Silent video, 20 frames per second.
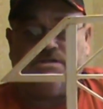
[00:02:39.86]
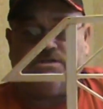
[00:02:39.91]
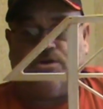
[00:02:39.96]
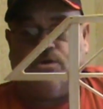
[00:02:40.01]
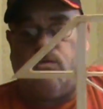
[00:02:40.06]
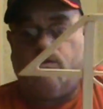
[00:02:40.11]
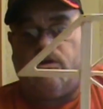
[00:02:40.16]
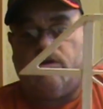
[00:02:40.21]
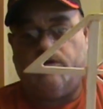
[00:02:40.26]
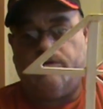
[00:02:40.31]
because
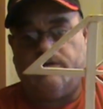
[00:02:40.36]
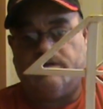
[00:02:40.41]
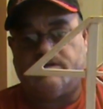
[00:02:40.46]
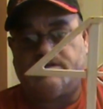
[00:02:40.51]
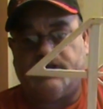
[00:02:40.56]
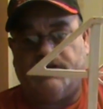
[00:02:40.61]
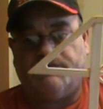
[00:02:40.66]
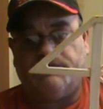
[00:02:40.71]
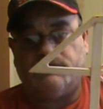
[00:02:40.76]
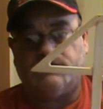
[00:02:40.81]
the old glue
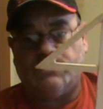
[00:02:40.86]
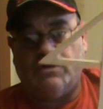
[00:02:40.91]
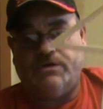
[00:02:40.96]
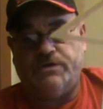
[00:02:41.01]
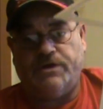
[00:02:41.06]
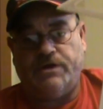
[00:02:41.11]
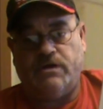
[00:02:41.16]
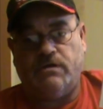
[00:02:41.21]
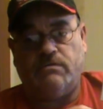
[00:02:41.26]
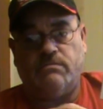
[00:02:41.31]
and stuff was
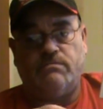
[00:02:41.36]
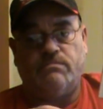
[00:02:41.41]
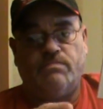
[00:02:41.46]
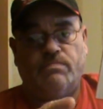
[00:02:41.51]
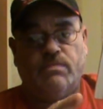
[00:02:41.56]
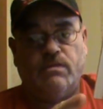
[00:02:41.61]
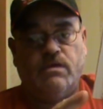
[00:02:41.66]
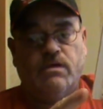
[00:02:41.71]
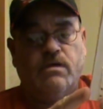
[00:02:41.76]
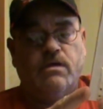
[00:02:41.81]
on there.
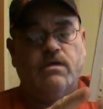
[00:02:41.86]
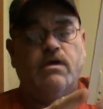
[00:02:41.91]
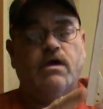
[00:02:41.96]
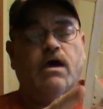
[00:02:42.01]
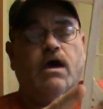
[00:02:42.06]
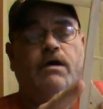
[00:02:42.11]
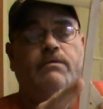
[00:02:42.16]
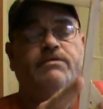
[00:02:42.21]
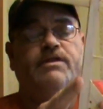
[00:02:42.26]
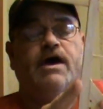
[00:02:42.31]

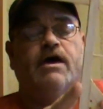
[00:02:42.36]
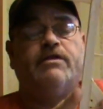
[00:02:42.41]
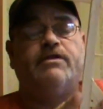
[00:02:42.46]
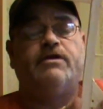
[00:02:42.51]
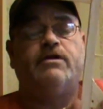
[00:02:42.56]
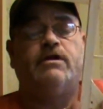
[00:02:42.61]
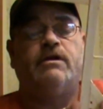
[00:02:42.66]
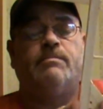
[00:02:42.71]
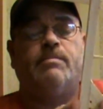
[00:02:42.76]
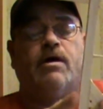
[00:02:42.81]

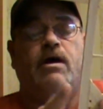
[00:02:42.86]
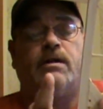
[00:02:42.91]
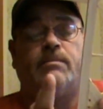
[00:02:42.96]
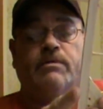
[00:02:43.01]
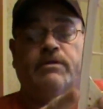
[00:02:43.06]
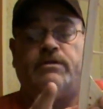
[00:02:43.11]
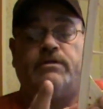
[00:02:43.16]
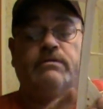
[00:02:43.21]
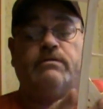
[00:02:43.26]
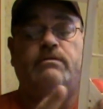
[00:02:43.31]
Down here in the
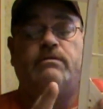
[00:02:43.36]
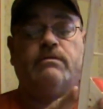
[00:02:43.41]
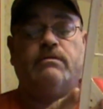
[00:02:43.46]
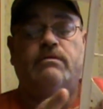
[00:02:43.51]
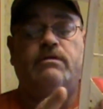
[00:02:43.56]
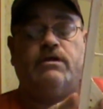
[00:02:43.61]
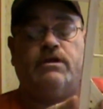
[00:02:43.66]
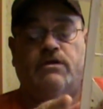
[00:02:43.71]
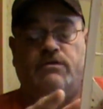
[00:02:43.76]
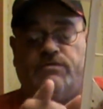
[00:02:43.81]
bottom, and
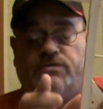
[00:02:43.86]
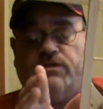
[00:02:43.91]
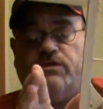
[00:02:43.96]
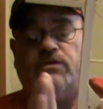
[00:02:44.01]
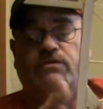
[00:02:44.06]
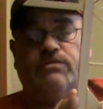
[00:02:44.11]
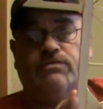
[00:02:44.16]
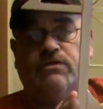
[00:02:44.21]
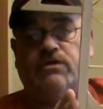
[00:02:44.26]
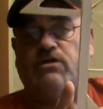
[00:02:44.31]
you know,
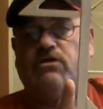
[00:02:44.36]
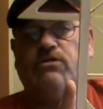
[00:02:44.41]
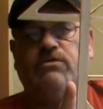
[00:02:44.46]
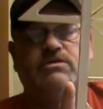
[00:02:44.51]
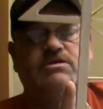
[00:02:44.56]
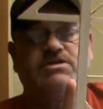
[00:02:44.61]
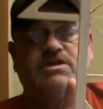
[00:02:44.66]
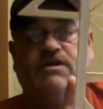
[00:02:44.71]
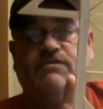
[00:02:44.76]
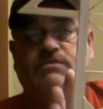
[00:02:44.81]
the
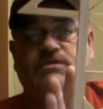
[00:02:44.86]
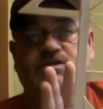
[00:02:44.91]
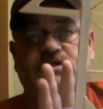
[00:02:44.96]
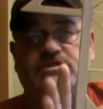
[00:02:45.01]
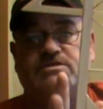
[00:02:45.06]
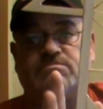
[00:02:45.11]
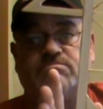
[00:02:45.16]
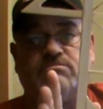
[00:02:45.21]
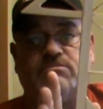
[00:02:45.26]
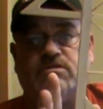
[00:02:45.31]
glue and stuff was
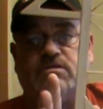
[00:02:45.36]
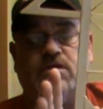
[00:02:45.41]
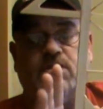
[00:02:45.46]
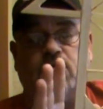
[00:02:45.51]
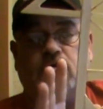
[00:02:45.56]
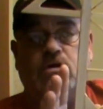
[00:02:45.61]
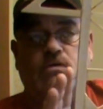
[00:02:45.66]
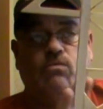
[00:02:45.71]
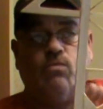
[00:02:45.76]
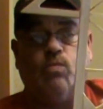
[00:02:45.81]
just
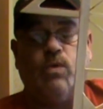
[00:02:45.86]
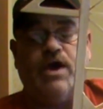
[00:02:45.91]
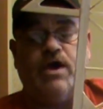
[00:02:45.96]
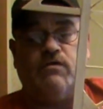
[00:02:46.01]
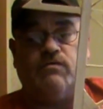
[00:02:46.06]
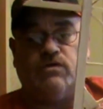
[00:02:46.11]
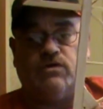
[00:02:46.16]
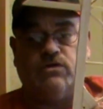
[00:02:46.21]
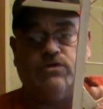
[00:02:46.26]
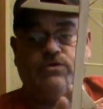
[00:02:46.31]

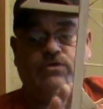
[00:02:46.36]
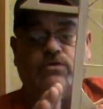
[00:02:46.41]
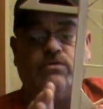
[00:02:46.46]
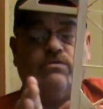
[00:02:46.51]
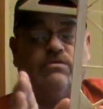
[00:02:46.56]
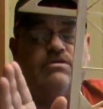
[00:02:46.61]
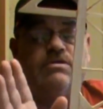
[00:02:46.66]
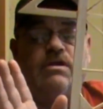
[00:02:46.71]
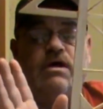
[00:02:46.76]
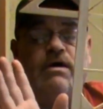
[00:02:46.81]
way over
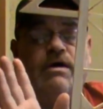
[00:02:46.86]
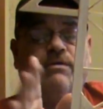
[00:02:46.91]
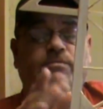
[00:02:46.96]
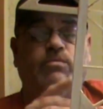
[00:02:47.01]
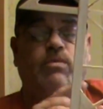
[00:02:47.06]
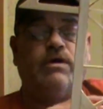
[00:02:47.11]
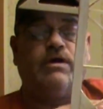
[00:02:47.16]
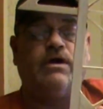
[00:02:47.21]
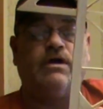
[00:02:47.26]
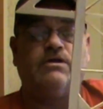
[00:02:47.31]
glued. I
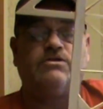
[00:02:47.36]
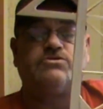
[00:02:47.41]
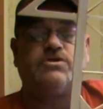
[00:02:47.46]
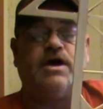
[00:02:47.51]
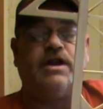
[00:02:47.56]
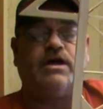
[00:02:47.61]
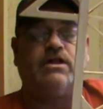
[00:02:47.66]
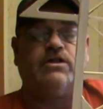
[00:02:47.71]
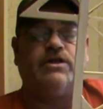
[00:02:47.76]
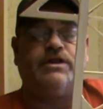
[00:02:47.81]
wasn't going to
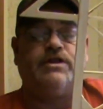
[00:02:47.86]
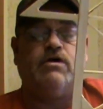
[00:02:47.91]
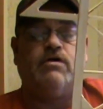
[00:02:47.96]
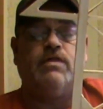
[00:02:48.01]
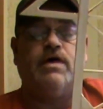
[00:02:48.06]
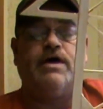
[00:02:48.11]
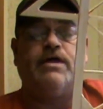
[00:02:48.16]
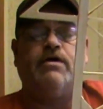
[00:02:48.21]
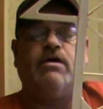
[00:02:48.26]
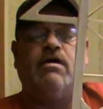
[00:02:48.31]
try to clean
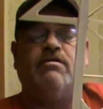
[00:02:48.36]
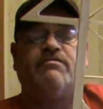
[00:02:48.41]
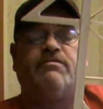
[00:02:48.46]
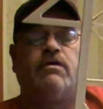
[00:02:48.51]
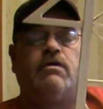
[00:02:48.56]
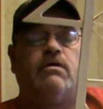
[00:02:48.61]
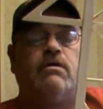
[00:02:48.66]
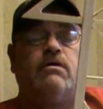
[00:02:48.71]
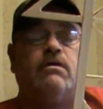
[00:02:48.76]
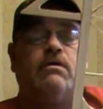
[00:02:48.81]
all that
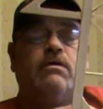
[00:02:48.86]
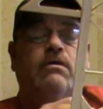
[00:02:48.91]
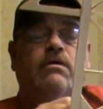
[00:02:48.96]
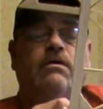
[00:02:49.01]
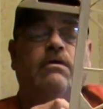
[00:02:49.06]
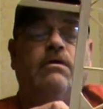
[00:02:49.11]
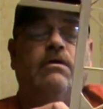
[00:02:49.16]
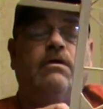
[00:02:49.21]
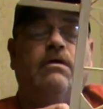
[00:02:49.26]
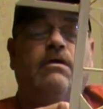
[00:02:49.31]
off.
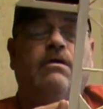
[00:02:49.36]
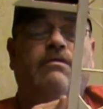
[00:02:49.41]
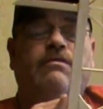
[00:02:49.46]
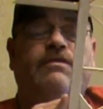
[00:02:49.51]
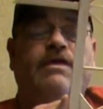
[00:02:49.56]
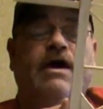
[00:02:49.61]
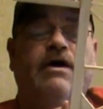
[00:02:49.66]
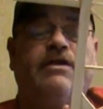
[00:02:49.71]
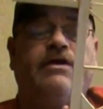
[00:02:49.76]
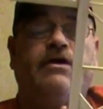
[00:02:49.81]

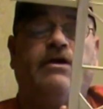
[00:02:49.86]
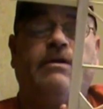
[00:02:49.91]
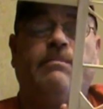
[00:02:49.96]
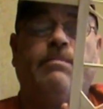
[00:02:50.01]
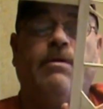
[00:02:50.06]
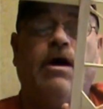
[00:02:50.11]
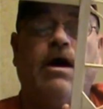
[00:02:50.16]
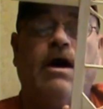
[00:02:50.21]
Down here in the